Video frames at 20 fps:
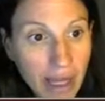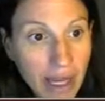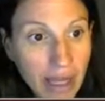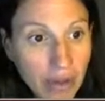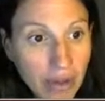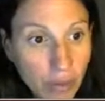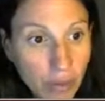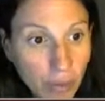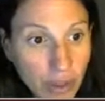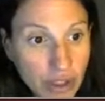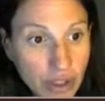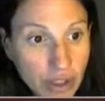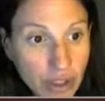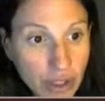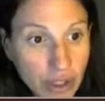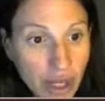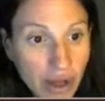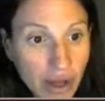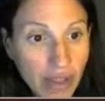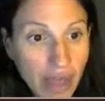and then once you
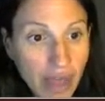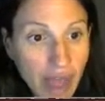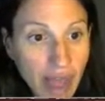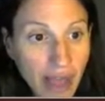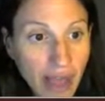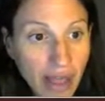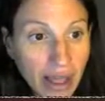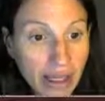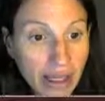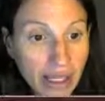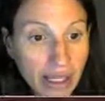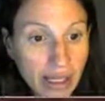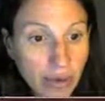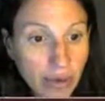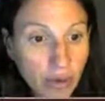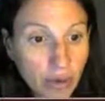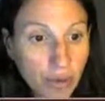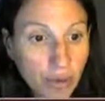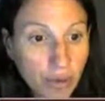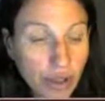click on that, it
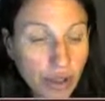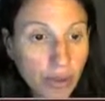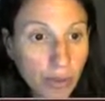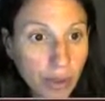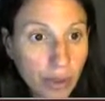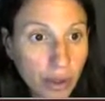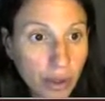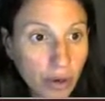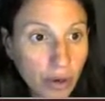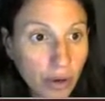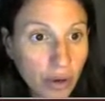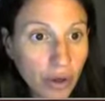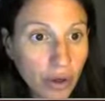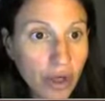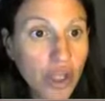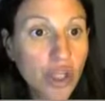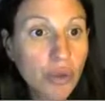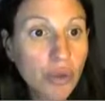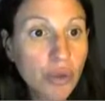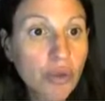will bring you to
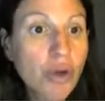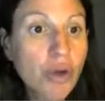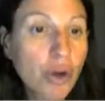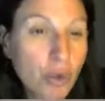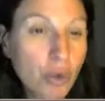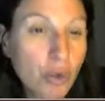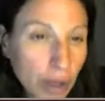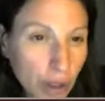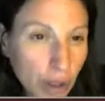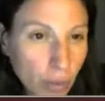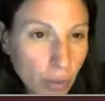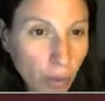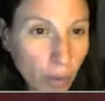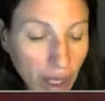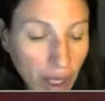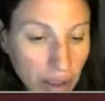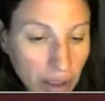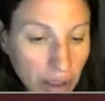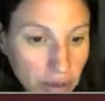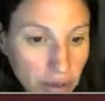you would go to week 1.